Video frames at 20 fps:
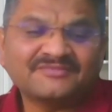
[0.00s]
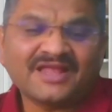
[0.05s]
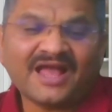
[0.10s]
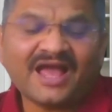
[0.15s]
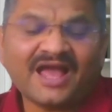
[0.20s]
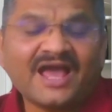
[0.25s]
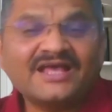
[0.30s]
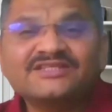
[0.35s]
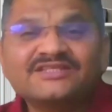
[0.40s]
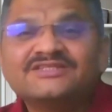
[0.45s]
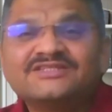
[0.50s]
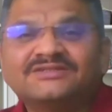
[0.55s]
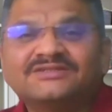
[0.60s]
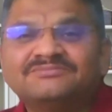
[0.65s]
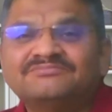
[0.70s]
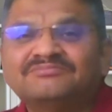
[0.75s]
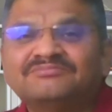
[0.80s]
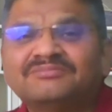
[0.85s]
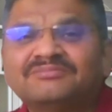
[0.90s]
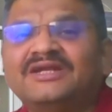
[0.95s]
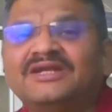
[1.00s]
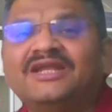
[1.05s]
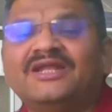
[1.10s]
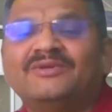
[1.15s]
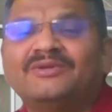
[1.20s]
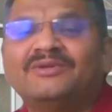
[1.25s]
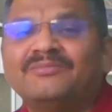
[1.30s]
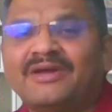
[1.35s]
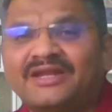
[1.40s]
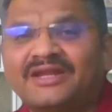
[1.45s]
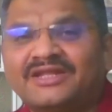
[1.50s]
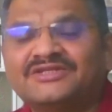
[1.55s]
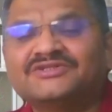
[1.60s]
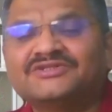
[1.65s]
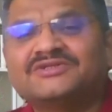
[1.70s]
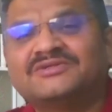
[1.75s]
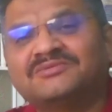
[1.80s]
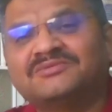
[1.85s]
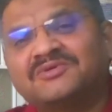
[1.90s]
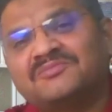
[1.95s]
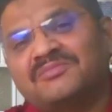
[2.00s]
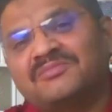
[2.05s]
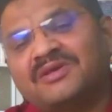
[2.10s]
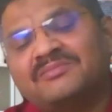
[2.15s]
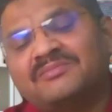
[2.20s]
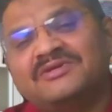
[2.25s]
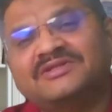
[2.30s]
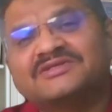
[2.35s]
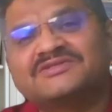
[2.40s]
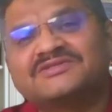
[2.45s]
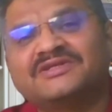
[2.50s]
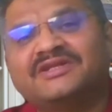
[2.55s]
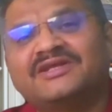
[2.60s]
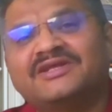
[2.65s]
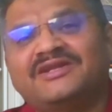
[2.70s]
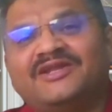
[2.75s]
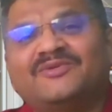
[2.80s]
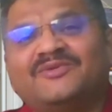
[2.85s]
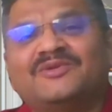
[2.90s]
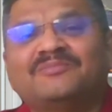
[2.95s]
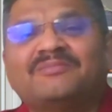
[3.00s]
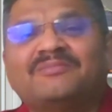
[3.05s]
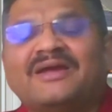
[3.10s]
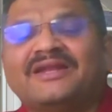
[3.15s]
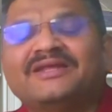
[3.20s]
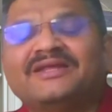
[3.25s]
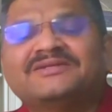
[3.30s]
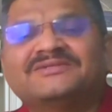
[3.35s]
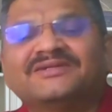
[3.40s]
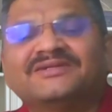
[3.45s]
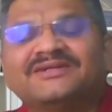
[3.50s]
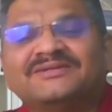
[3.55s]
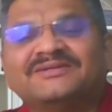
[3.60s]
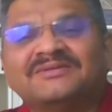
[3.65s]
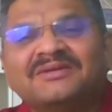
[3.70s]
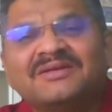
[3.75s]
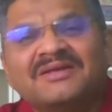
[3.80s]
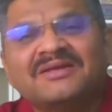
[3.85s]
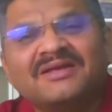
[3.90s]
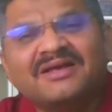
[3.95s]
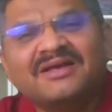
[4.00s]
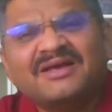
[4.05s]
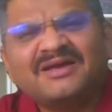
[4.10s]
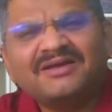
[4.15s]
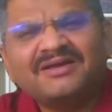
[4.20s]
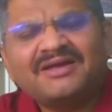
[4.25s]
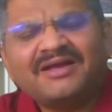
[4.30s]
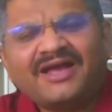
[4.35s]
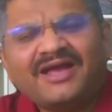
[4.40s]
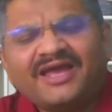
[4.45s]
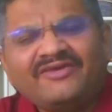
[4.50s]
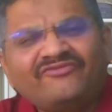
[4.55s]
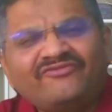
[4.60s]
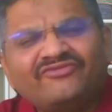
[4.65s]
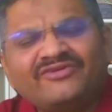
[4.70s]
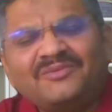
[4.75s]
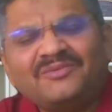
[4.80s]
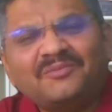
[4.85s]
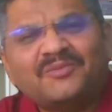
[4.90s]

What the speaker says: as a mid-level manager or maybe the senior level manager, I feel